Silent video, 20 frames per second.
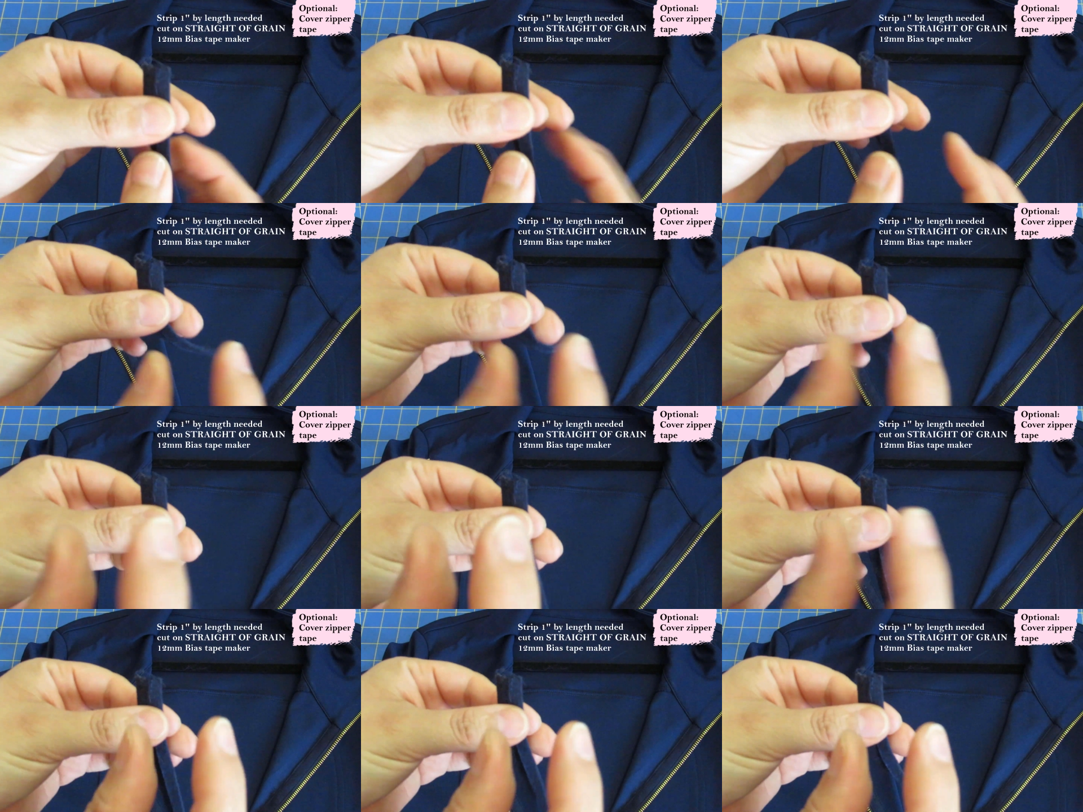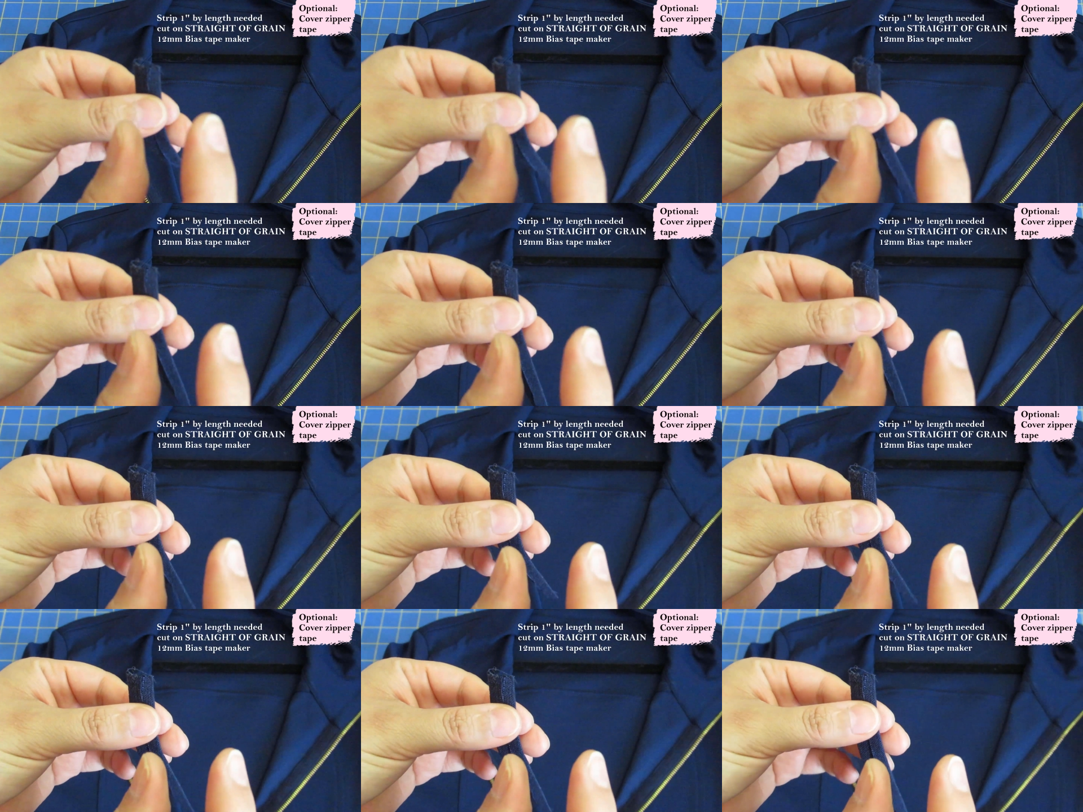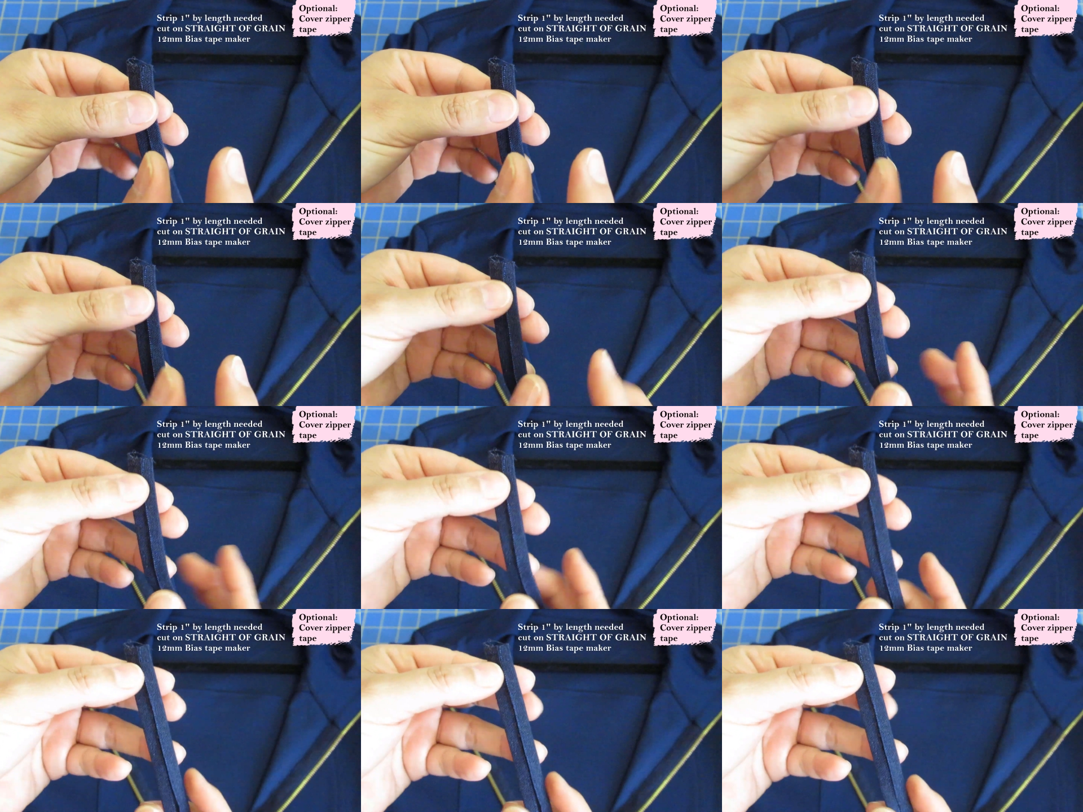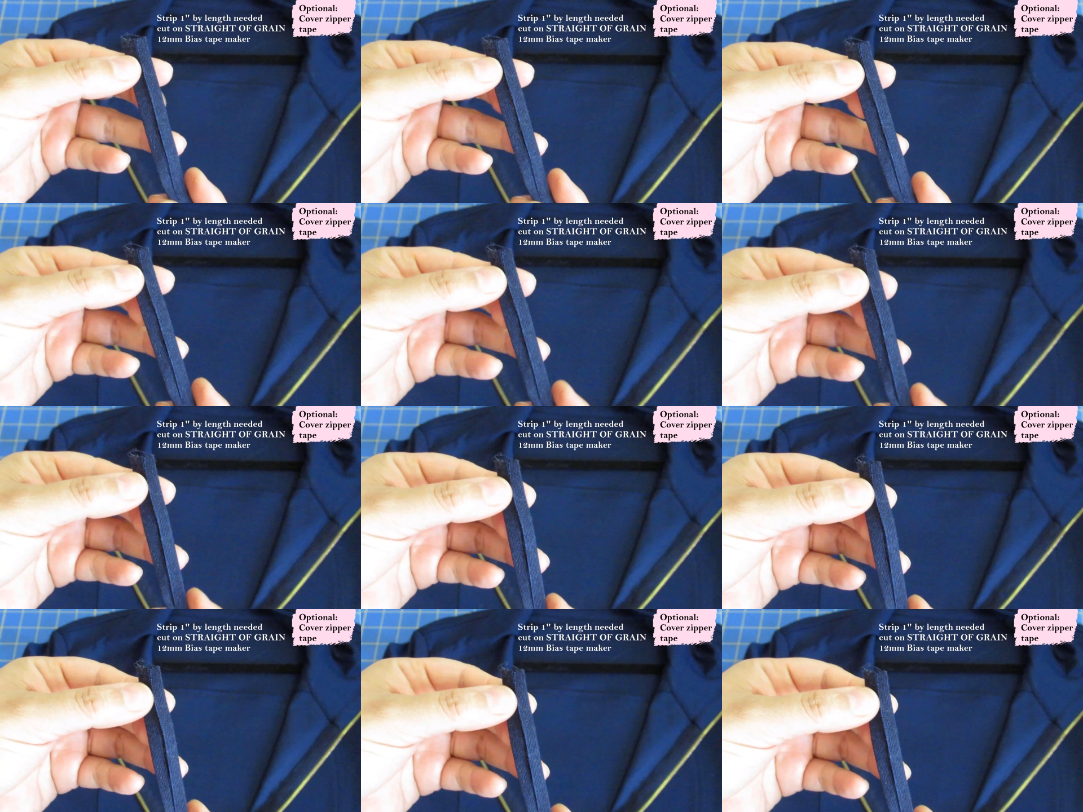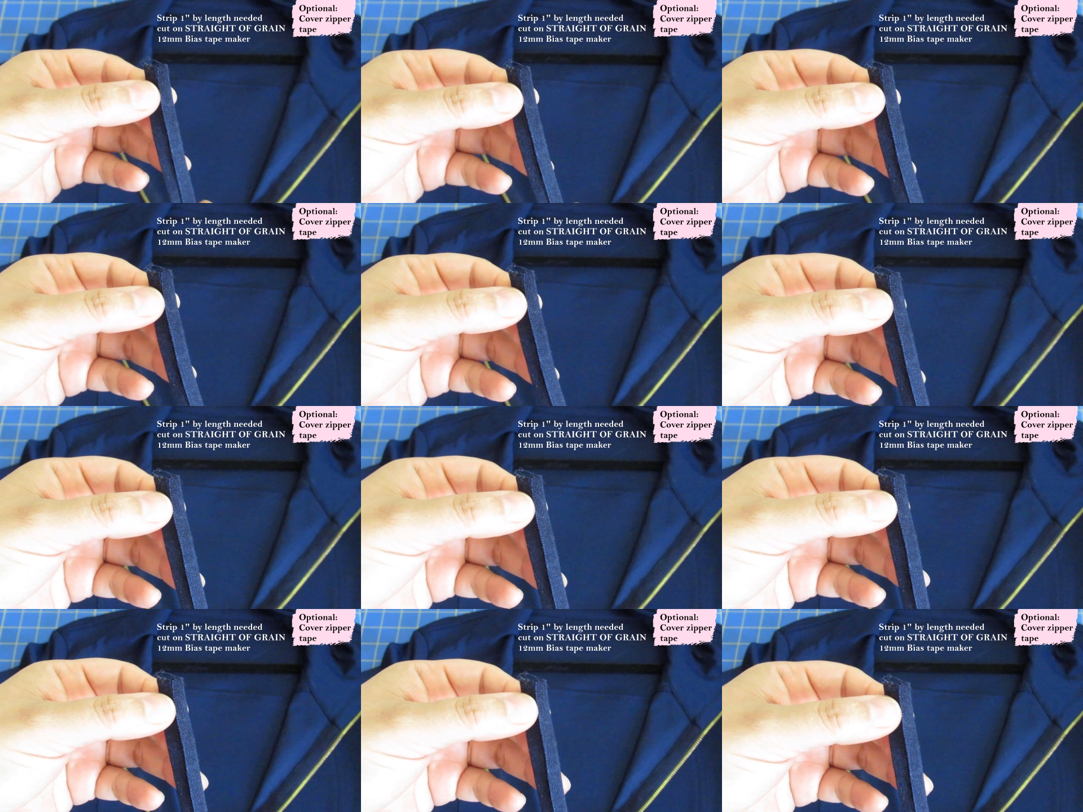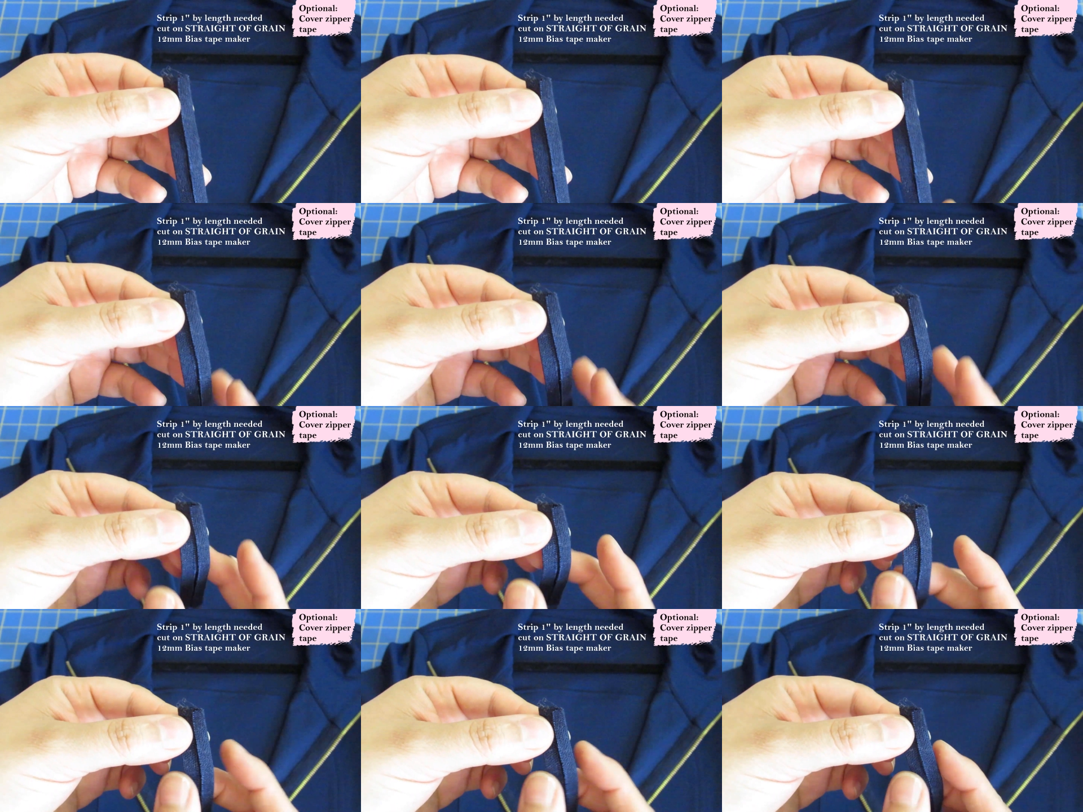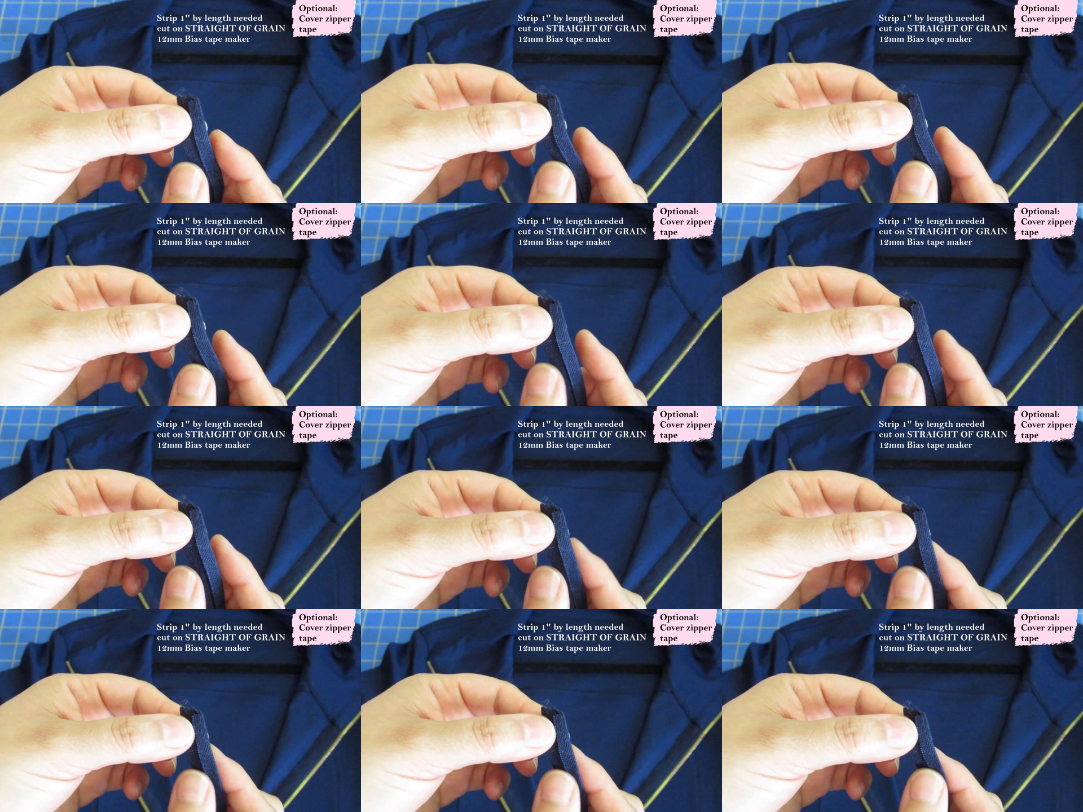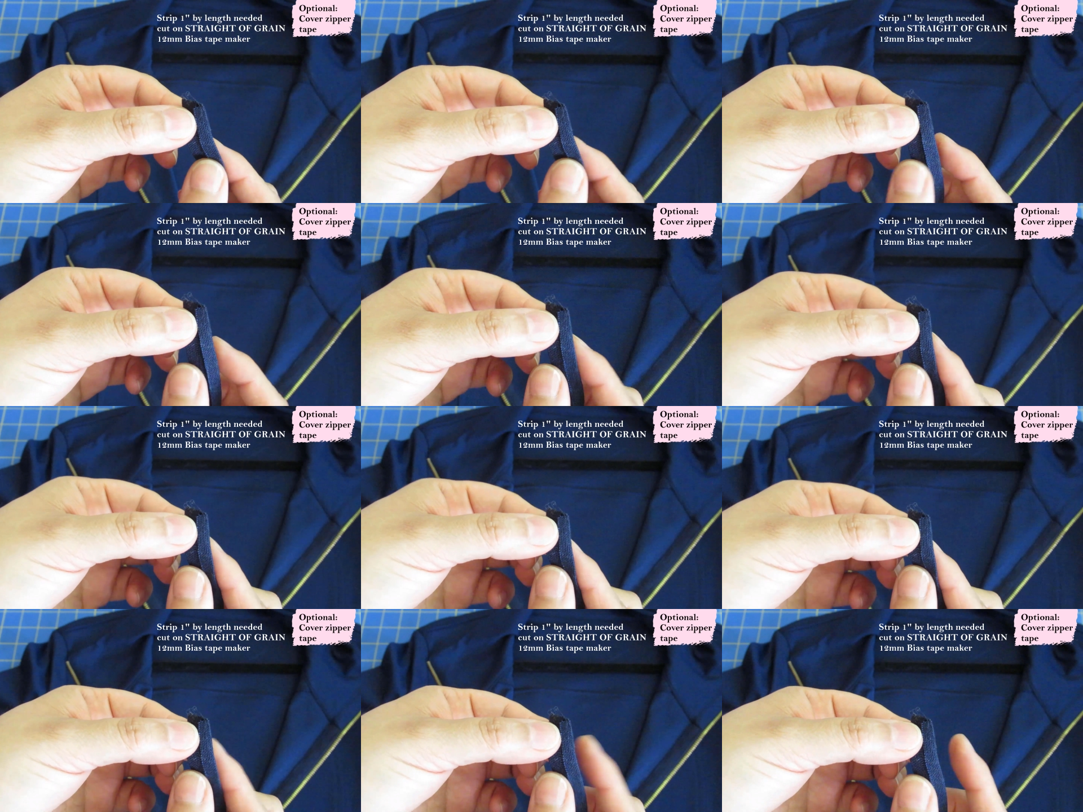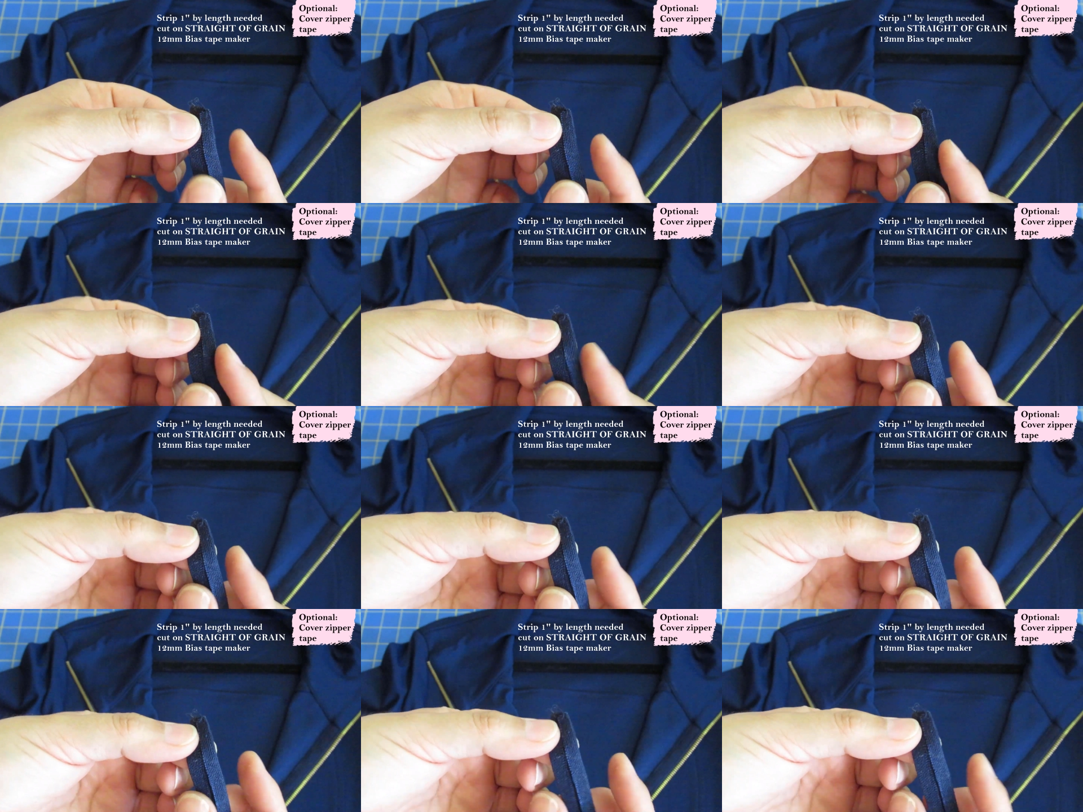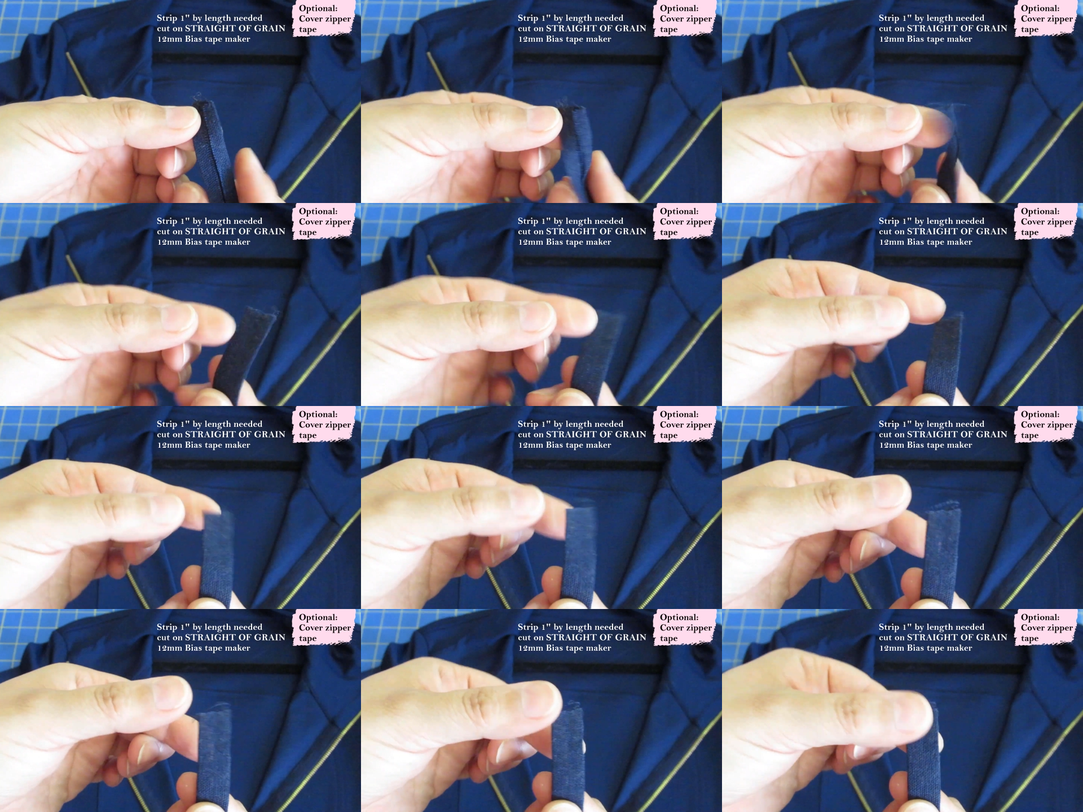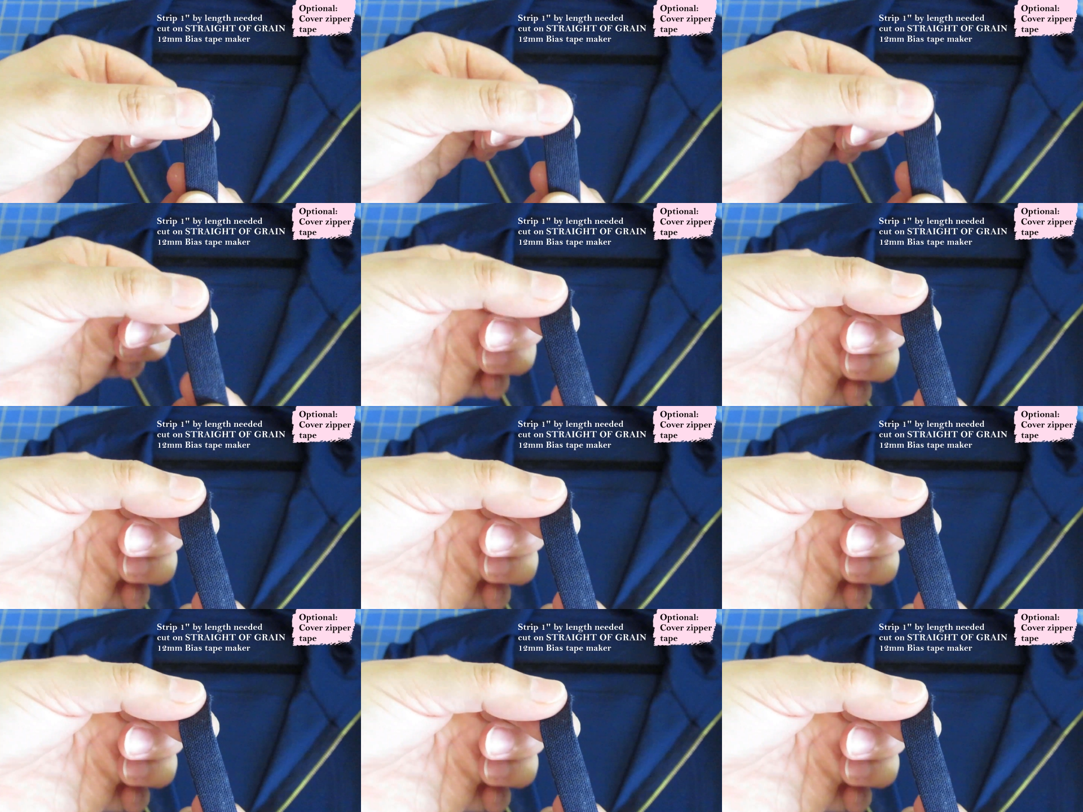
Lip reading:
No face is visible, so there are no lips to read.